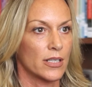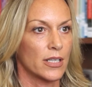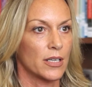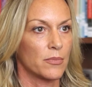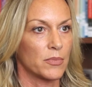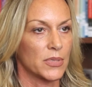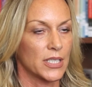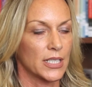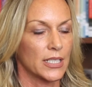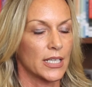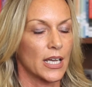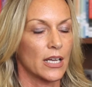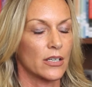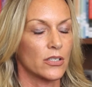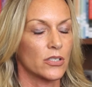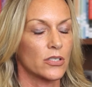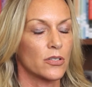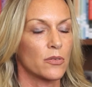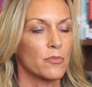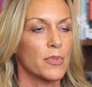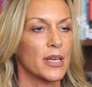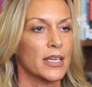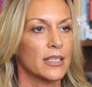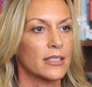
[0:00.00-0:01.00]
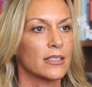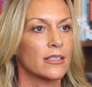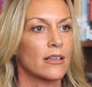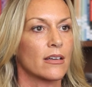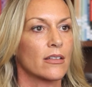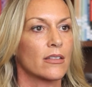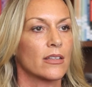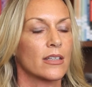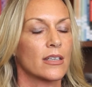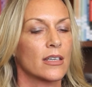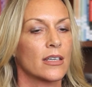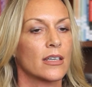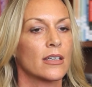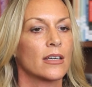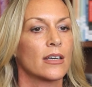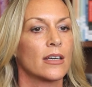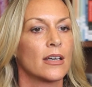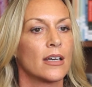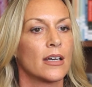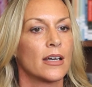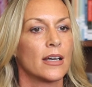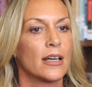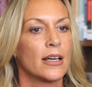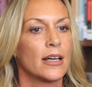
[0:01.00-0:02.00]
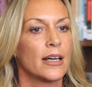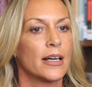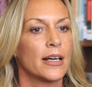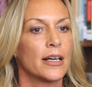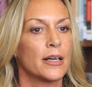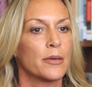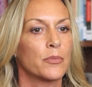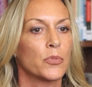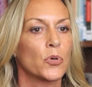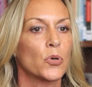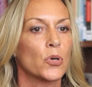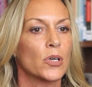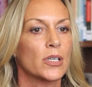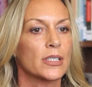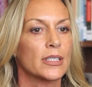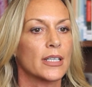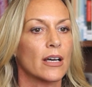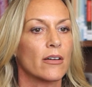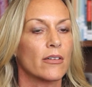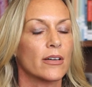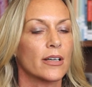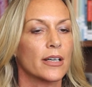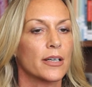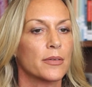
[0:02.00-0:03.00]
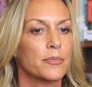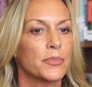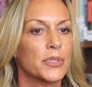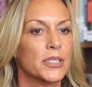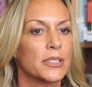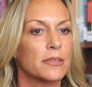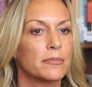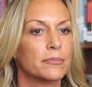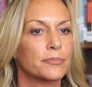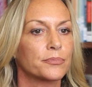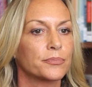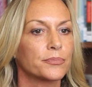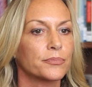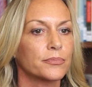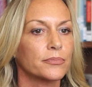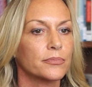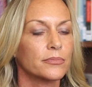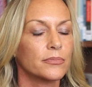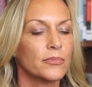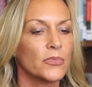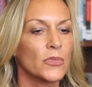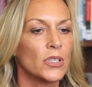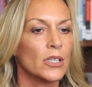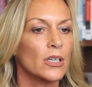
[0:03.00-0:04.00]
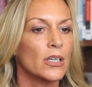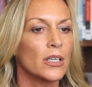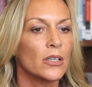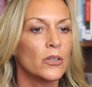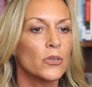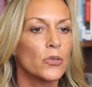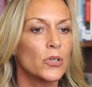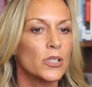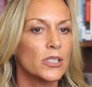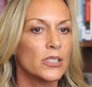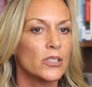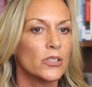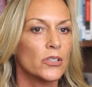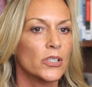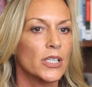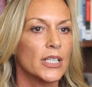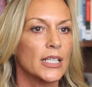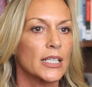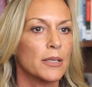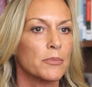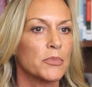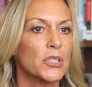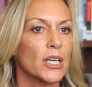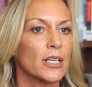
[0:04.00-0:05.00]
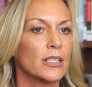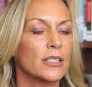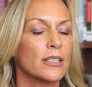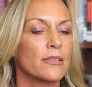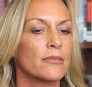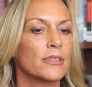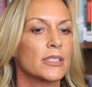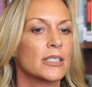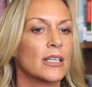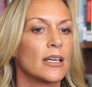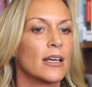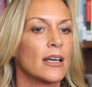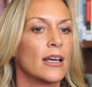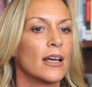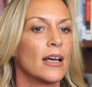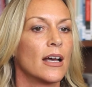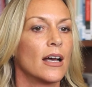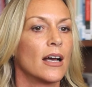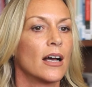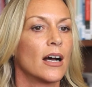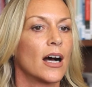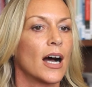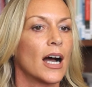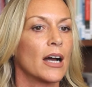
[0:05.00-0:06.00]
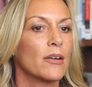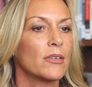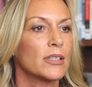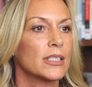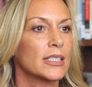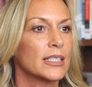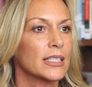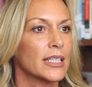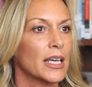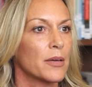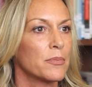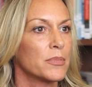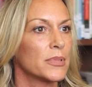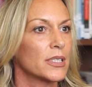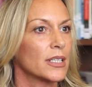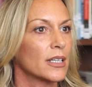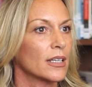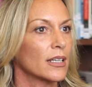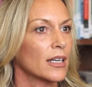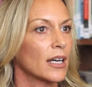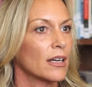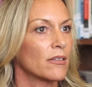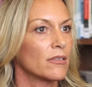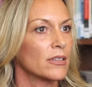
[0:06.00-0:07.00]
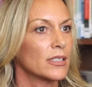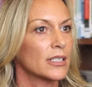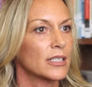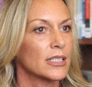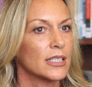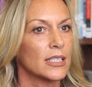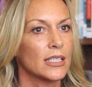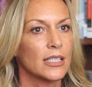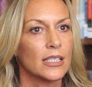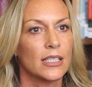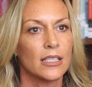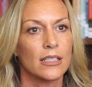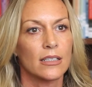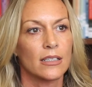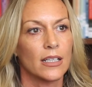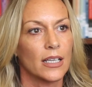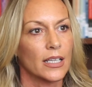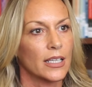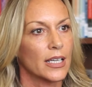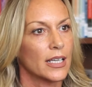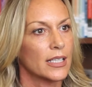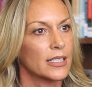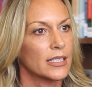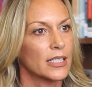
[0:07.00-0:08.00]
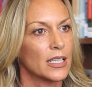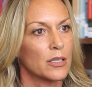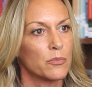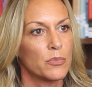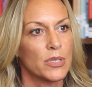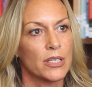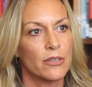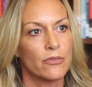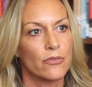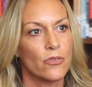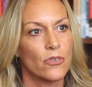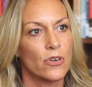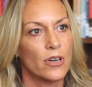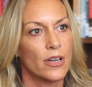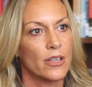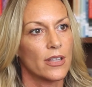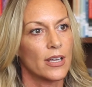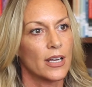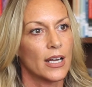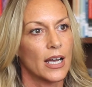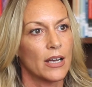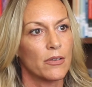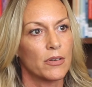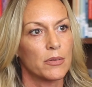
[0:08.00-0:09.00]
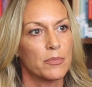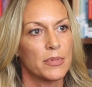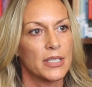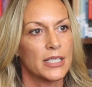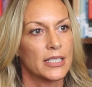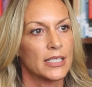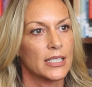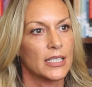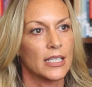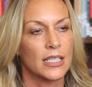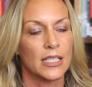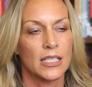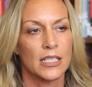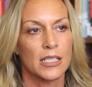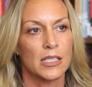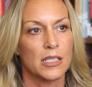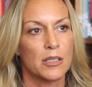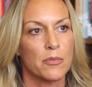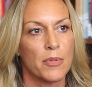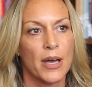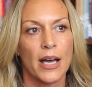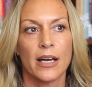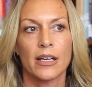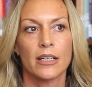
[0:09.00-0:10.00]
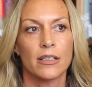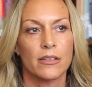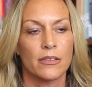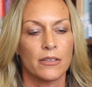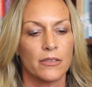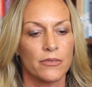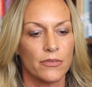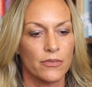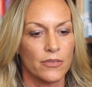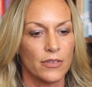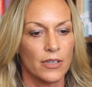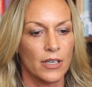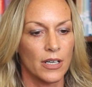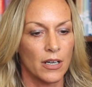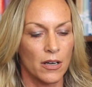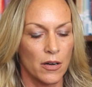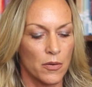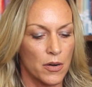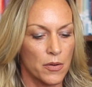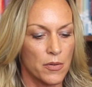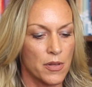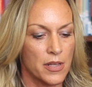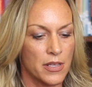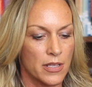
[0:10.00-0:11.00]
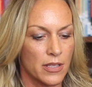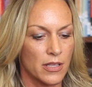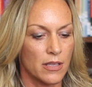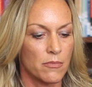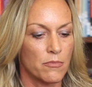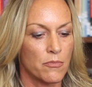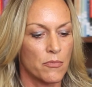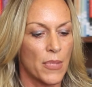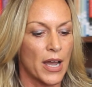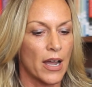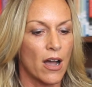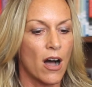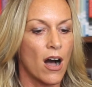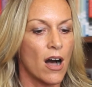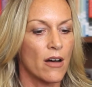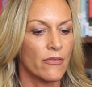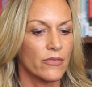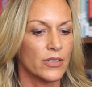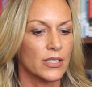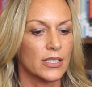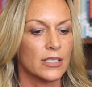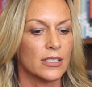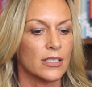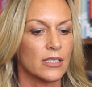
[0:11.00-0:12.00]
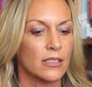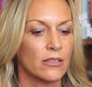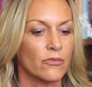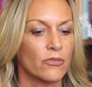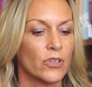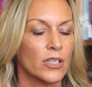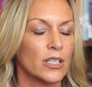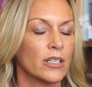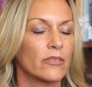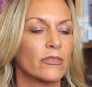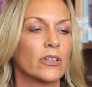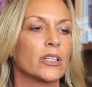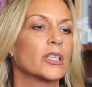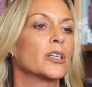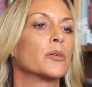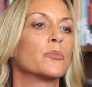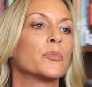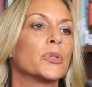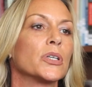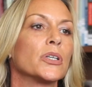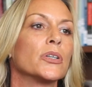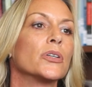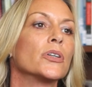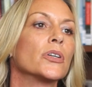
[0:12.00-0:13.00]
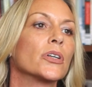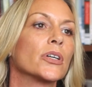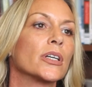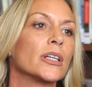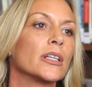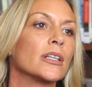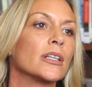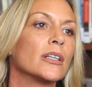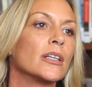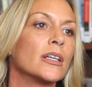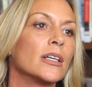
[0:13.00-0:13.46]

them to get to based on the course outcomes and course learning objectives. I was skeptic. I was thinking, like I said before, that I would be sitting in the back of, or in my office in front of a computer and